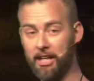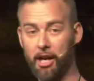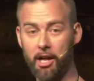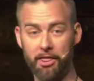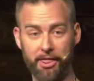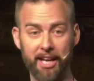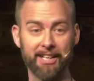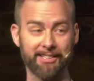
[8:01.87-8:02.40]
on
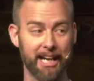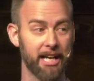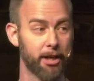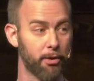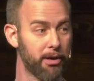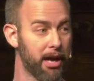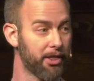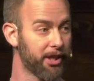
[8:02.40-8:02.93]
things I know
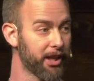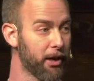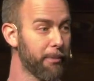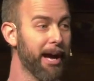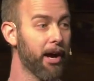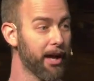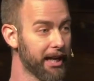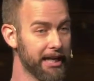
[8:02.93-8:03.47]
nothing
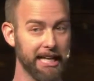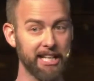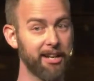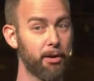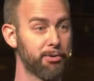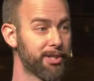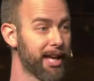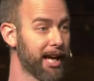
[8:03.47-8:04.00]
about, and he
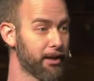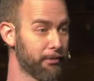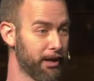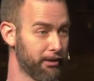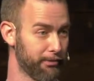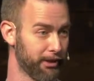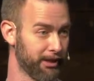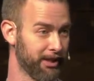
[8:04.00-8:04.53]
knows that
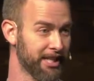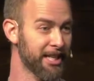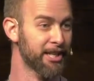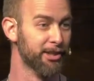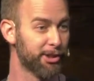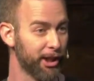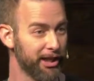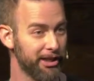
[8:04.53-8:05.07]
about me.
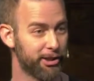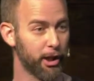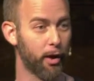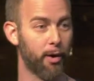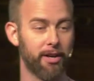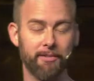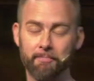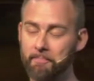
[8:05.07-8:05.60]
So he's
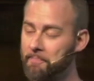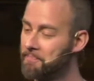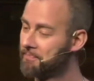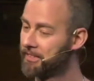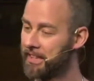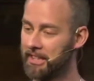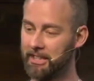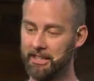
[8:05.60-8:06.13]
going,
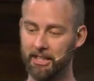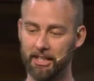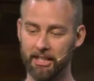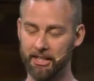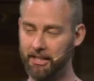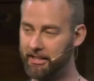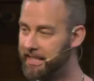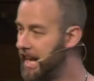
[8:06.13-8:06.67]

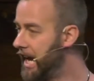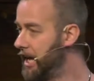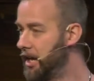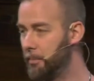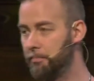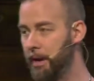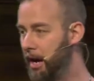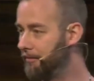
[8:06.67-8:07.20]
Dad,
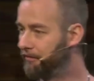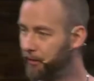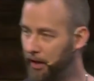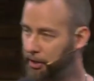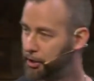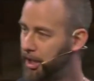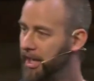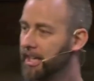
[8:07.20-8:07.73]
I'm
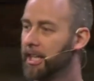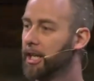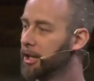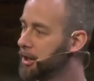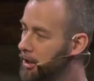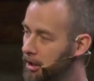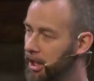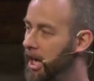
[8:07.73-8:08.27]
frustrated.
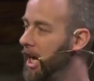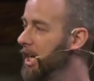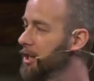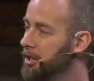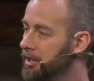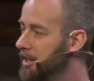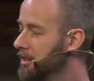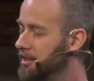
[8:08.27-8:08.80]
You're lying.
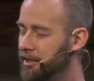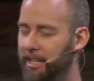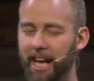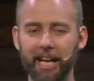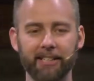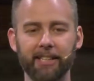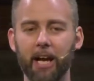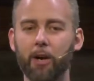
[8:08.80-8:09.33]
You're this, that.
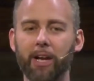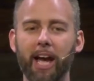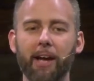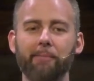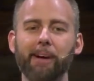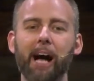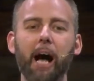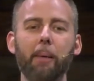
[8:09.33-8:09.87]
I said, okay,
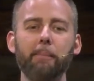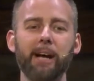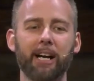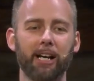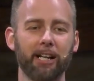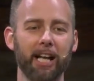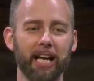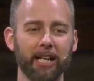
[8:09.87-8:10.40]
I'm not
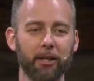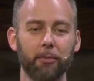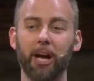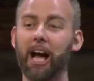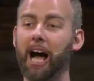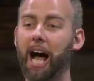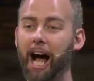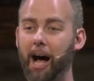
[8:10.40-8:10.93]
going to lie to you.
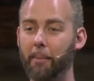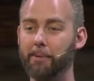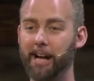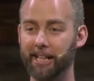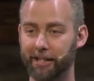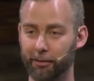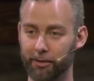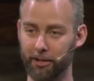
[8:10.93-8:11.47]
I'm
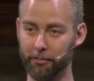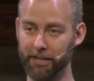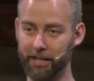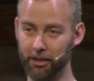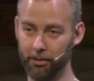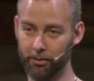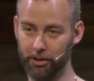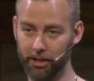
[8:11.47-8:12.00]
not the real
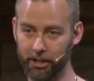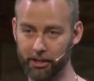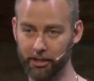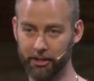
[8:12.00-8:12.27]
Mandalorian.